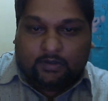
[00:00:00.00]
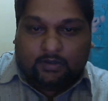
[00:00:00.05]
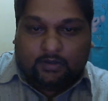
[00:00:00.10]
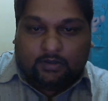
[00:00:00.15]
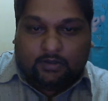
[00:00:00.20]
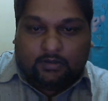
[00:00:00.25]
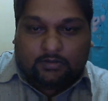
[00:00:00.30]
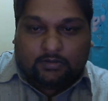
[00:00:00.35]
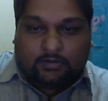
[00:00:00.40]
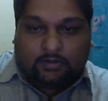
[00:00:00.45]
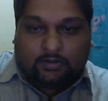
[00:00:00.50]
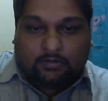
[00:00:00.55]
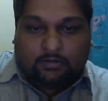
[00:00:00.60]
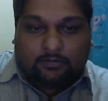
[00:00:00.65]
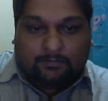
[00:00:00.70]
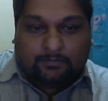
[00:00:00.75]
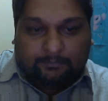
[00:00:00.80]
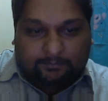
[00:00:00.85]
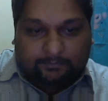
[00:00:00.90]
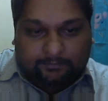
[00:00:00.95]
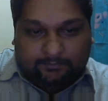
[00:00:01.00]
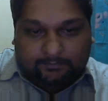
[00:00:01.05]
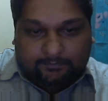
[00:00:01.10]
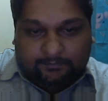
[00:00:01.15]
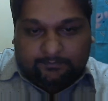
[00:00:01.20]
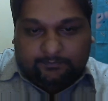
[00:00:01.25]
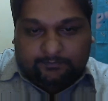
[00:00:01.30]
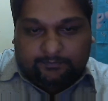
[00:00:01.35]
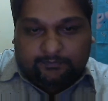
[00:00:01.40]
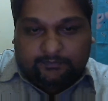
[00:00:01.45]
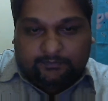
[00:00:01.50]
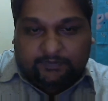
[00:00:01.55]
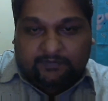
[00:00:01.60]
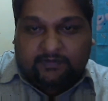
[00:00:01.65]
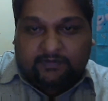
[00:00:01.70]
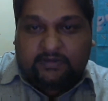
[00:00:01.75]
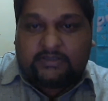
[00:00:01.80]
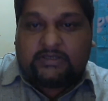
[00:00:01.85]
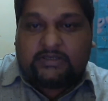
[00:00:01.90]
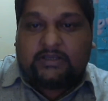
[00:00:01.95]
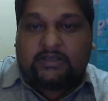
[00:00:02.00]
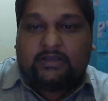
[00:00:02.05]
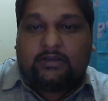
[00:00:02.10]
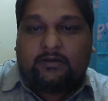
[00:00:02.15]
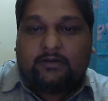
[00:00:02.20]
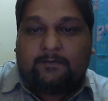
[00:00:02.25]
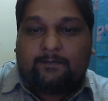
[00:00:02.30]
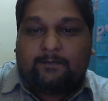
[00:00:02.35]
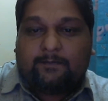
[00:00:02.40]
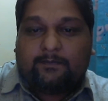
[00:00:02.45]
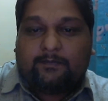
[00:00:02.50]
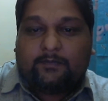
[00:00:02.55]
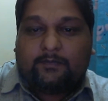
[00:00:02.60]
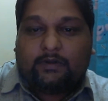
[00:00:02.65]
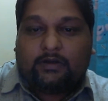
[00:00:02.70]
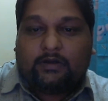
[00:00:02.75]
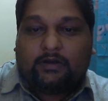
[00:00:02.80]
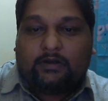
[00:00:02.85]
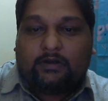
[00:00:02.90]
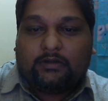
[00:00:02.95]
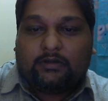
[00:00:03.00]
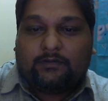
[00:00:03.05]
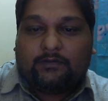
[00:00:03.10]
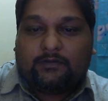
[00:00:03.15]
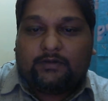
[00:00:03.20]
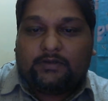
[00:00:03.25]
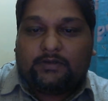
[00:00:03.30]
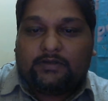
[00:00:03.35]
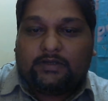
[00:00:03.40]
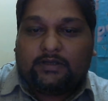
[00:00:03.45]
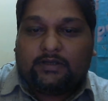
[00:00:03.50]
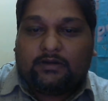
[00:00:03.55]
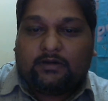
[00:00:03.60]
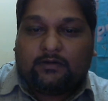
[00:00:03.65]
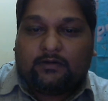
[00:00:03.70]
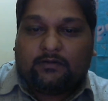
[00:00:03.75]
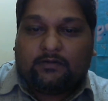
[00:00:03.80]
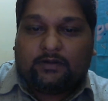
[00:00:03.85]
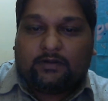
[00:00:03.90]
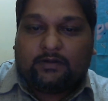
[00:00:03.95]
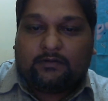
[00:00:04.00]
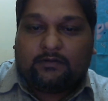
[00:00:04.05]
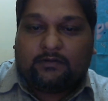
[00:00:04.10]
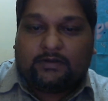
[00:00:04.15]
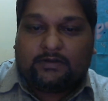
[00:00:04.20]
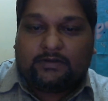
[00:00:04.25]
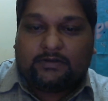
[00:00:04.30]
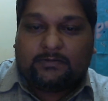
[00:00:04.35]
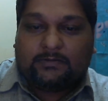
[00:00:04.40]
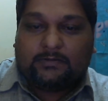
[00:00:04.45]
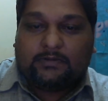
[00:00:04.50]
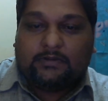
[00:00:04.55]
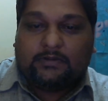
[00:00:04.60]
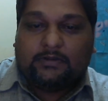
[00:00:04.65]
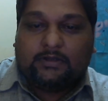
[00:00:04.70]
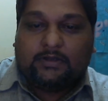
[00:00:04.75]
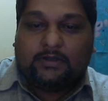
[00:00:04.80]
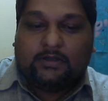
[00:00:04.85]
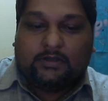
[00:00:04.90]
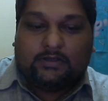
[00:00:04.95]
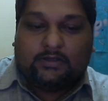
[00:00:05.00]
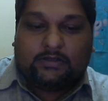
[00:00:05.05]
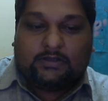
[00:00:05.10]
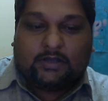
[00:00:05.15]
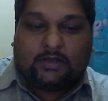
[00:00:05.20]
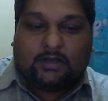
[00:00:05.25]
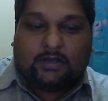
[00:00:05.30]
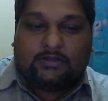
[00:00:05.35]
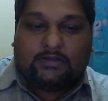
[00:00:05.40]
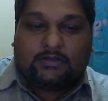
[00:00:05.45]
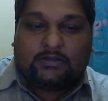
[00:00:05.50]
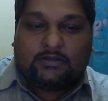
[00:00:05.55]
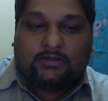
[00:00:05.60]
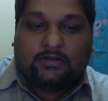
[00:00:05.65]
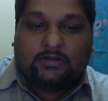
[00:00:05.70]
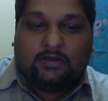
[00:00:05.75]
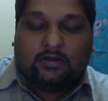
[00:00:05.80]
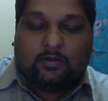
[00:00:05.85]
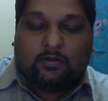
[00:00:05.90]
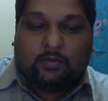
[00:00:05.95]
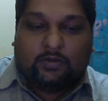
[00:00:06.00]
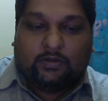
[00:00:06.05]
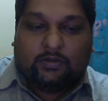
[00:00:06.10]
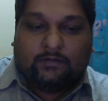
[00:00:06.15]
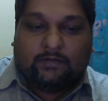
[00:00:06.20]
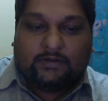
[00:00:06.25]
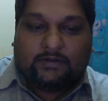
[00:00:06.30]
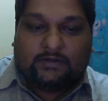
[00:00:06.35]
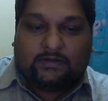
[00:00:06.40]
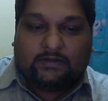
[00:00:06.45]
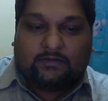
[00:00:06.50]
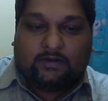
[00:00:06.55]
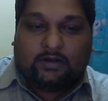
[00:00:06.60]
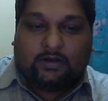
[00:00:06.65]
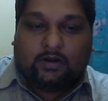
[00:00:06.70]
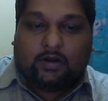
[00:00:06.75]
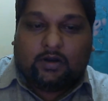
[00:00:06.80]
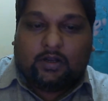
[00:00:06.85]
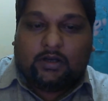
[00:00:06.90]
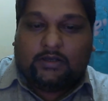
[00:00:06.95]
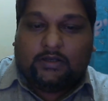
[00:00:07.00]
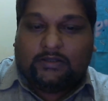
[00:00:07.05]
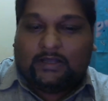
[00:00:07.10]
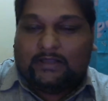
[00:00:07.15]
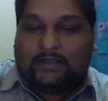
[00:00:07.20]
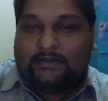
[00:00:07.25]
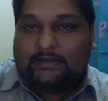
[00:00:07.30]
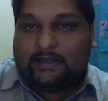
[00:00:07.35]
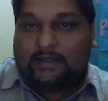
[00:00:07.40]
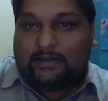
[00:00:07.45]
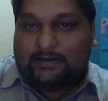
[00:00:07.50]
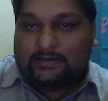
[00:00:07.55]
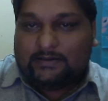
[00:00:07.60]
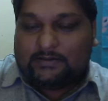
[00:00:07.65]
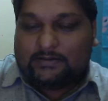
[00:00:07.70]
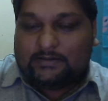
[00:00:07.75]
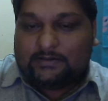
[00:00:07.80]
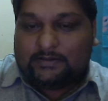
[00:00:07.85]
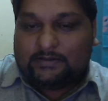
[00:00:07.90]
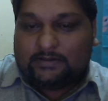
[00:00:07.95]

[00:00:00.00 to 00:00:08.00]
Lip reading: So the first day of the festival starts with a festival called Dhanteras.